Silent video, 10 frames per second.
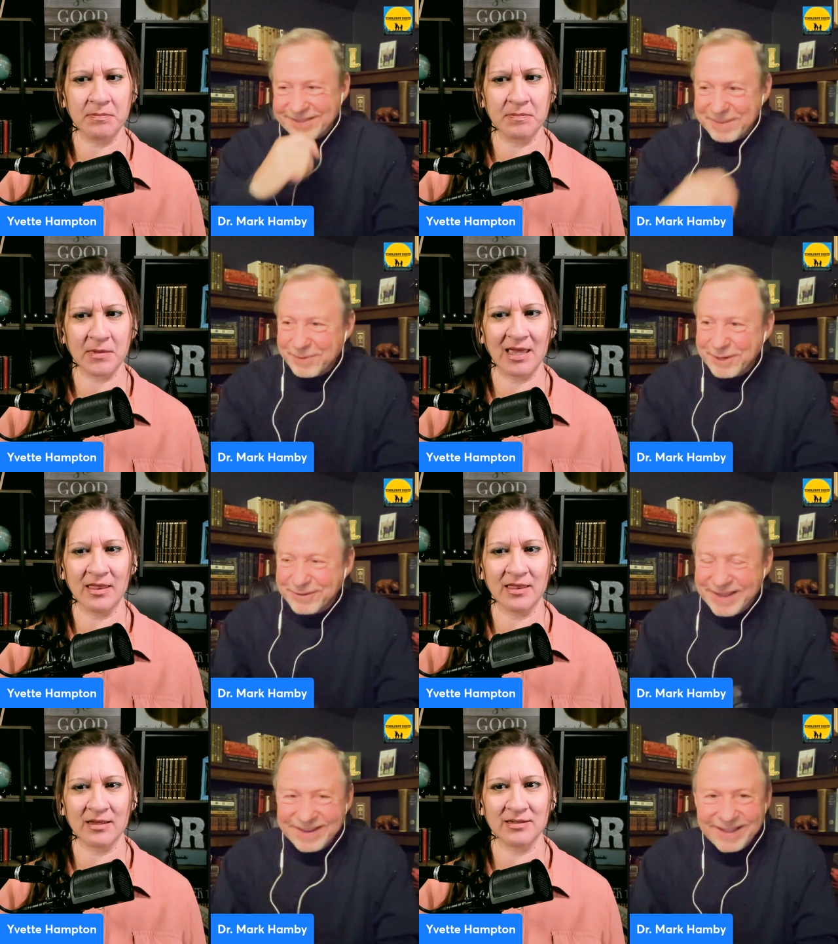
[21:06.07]

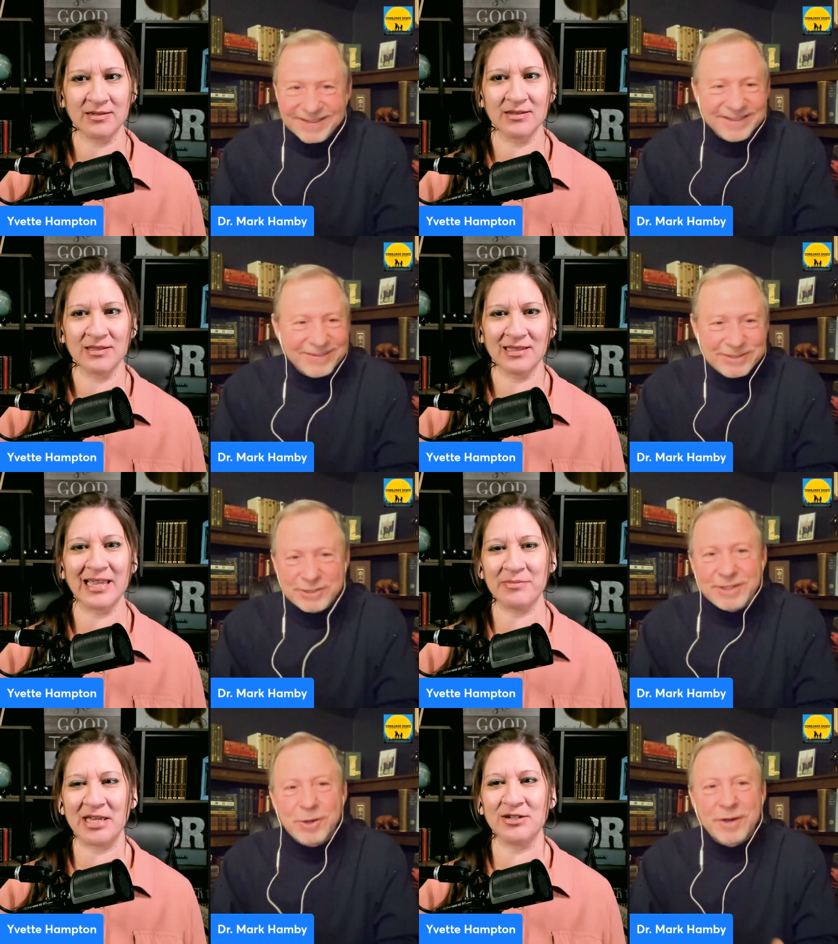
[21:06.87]
Speaker 1: Lamplighter.net. Just
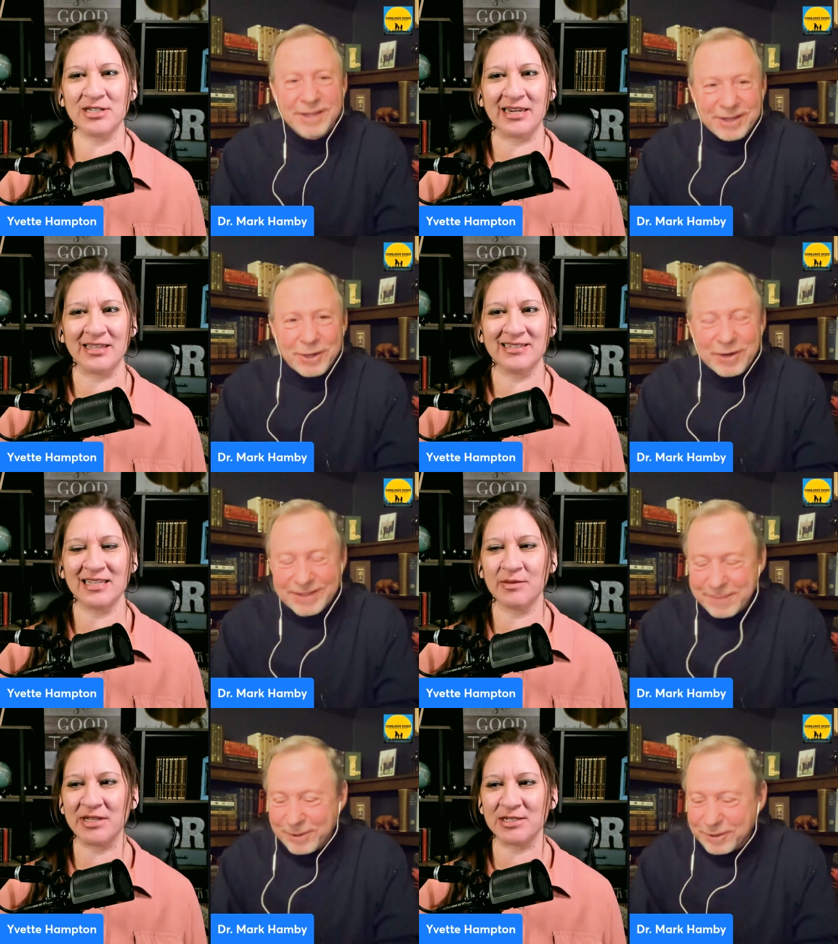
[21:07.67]
lamplighter.net. Go to
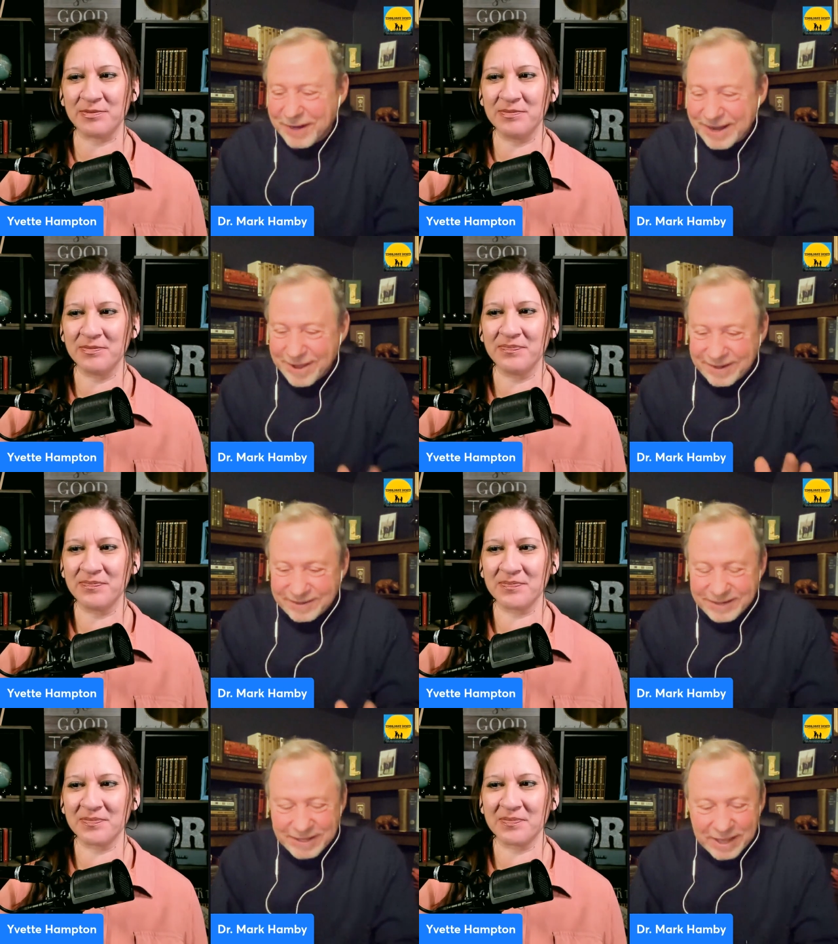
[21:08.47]
lamplighter.net
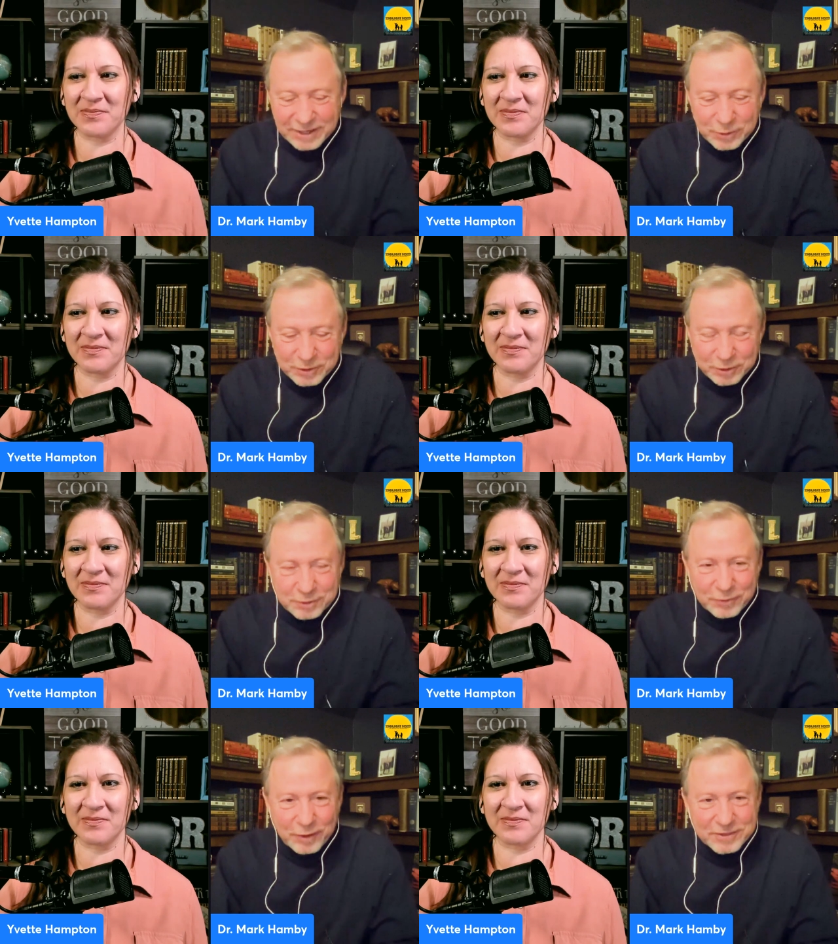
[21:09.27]
and then they can do a search
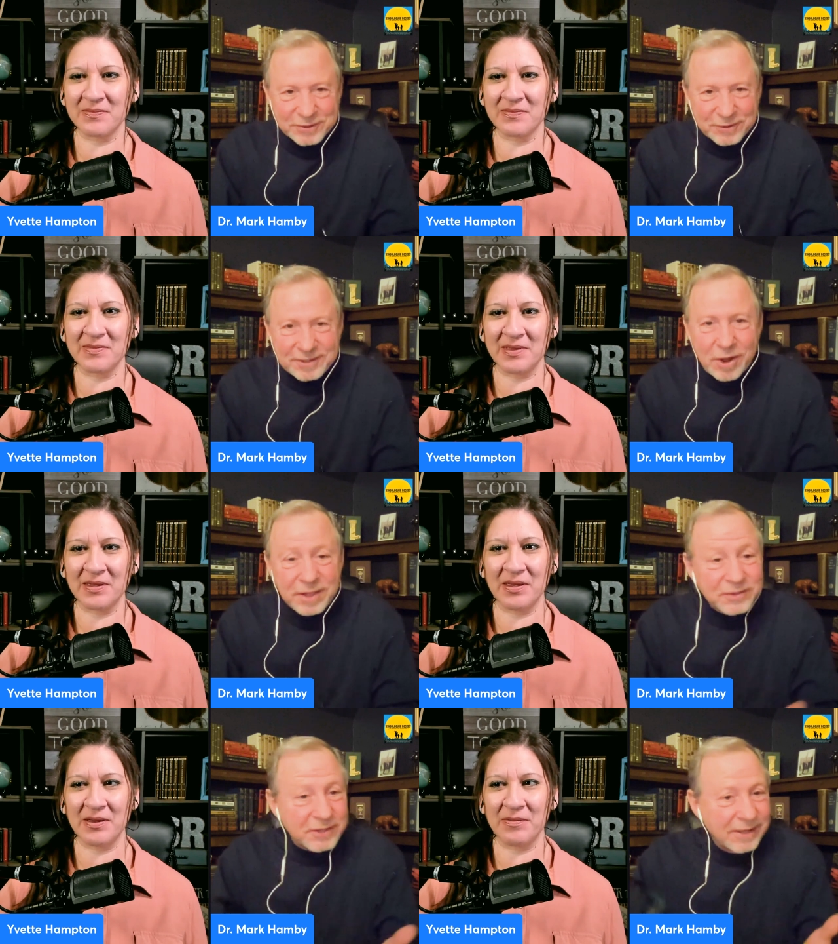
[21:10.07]
for us or call
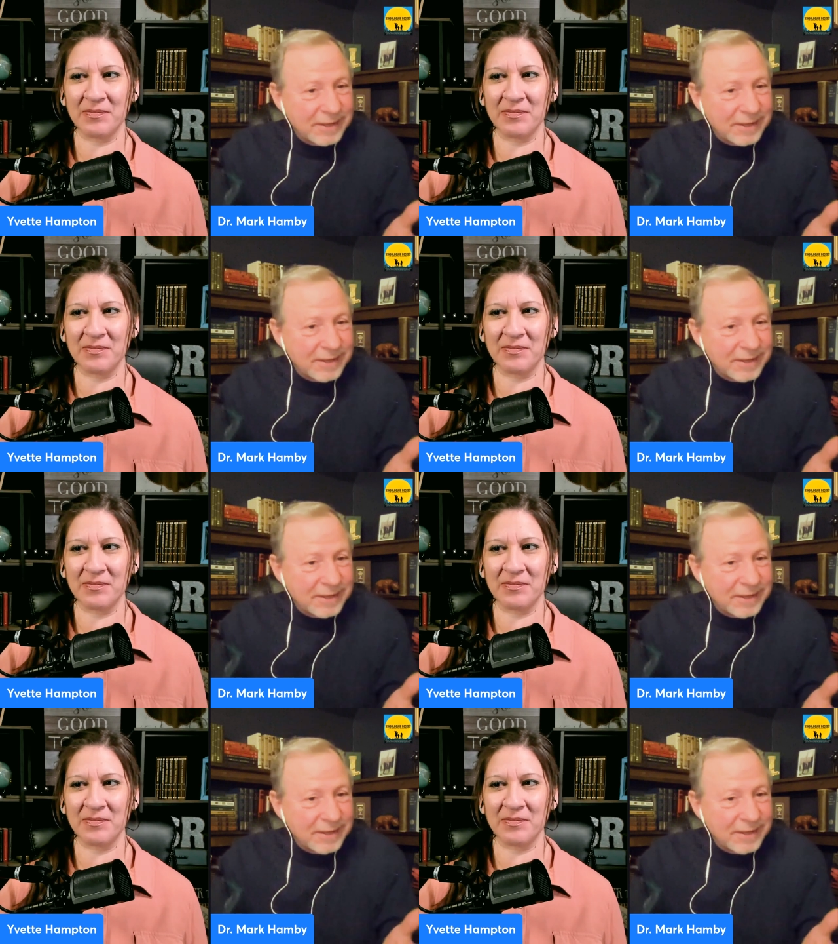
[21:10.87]
us